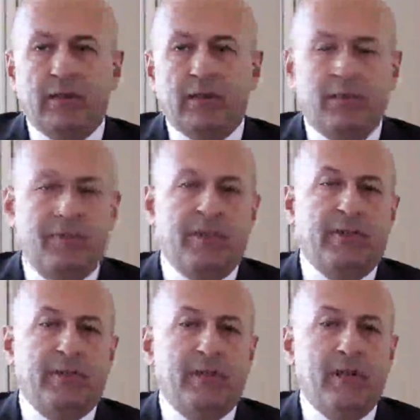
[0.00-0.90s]

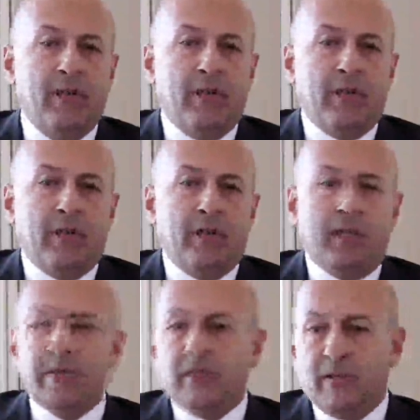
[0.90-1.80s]
companies.
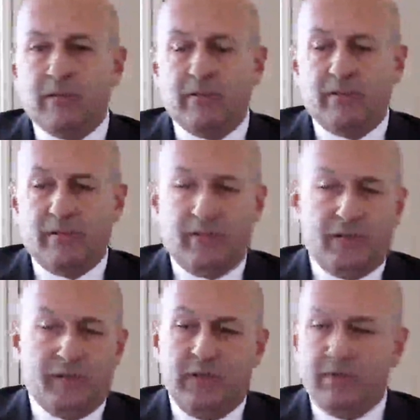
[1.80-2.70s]
Yes,
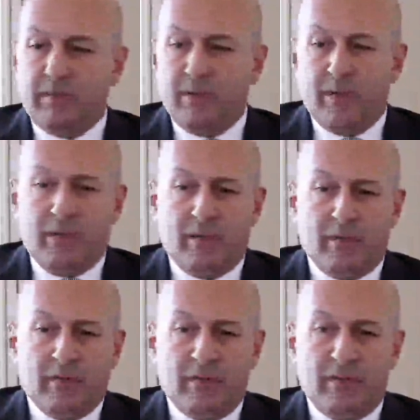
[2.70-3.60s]
there's been
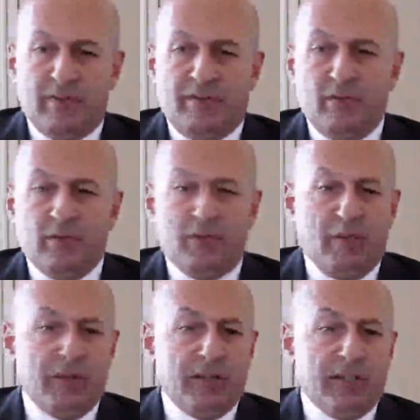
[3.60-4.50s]
few
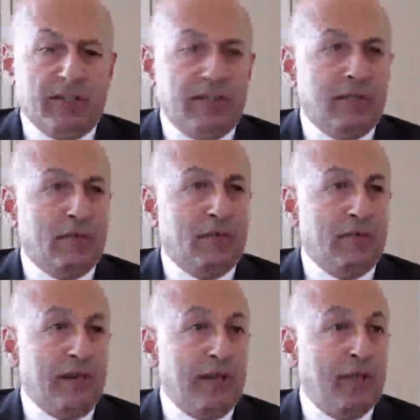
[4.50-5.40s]
companies that
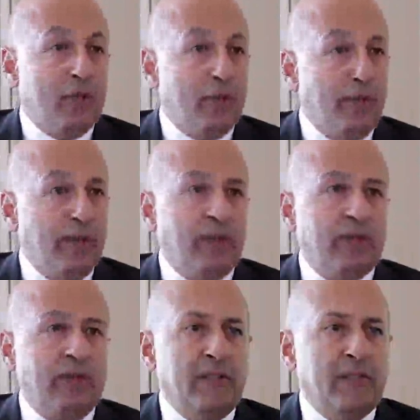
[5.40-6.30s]
ran into
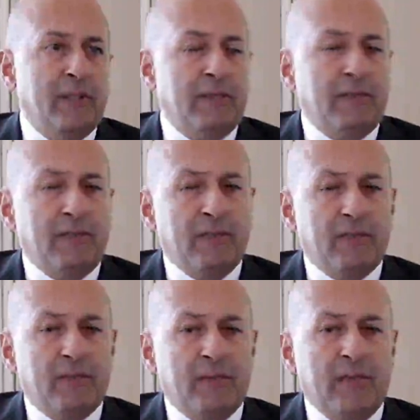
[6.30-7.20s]
difficulties, but the
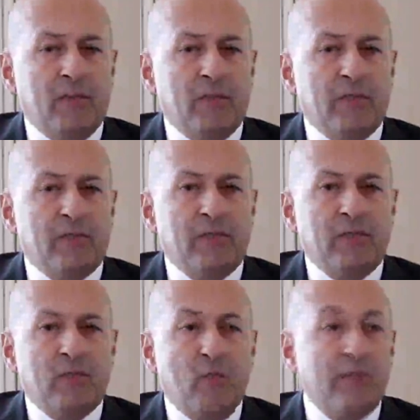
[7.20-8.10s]
central bank was
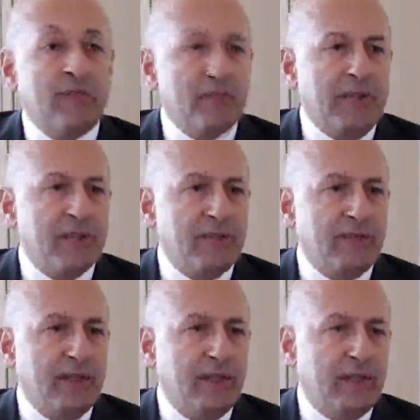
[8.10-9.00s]
quite
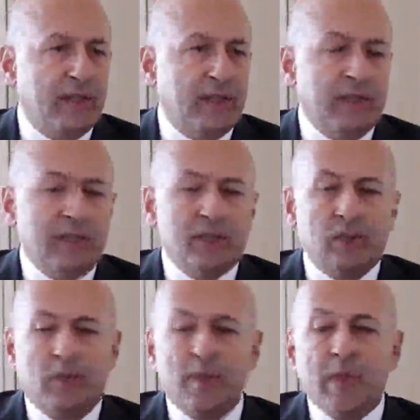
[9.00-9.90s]
responsive in that.
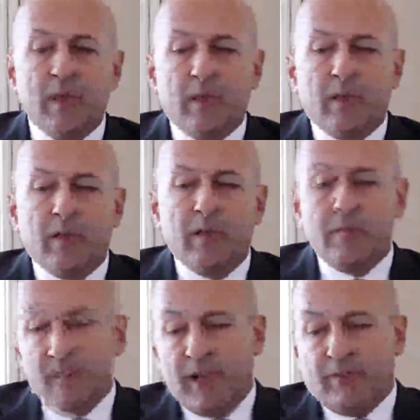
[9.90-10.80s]
So
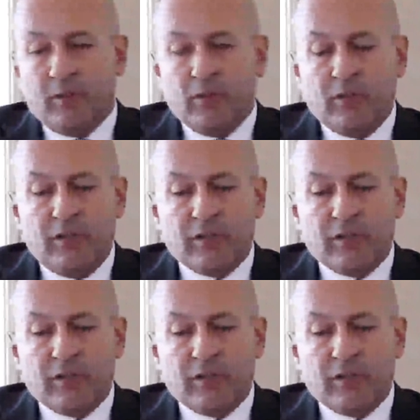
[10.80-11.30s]
in my view, the